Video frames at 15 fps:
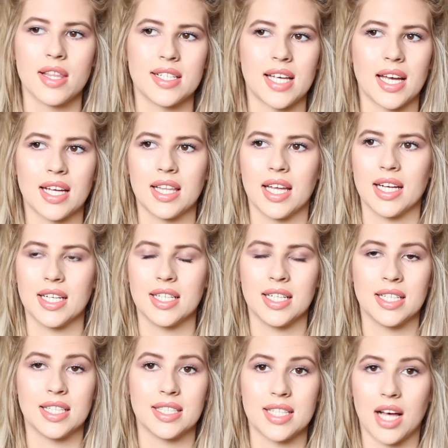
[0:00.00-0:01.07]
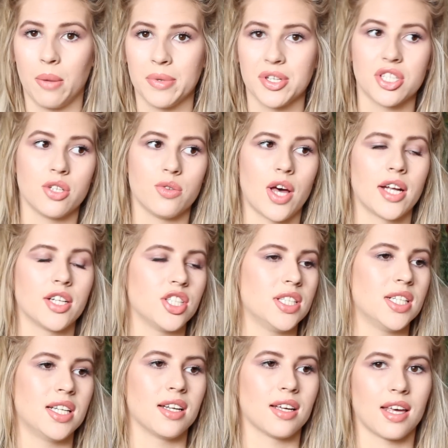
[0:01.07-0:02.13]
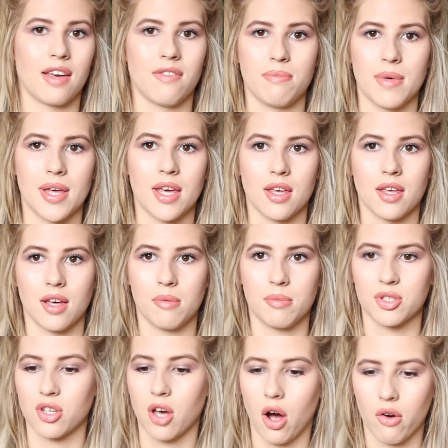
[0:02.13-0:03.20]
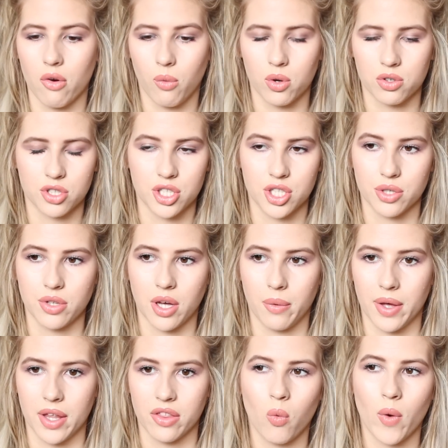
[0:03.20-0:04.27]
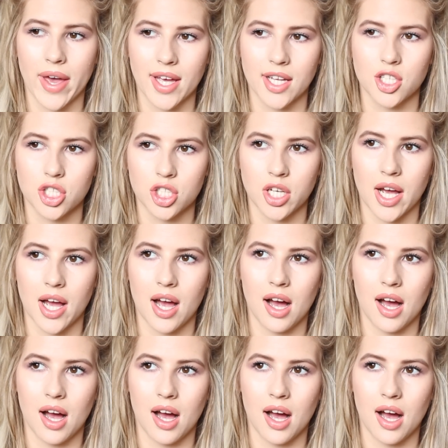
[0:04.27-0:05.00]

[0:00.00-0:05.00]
The second lady didn't tell me to do that and she didn't give me a mascara wand to do that with, which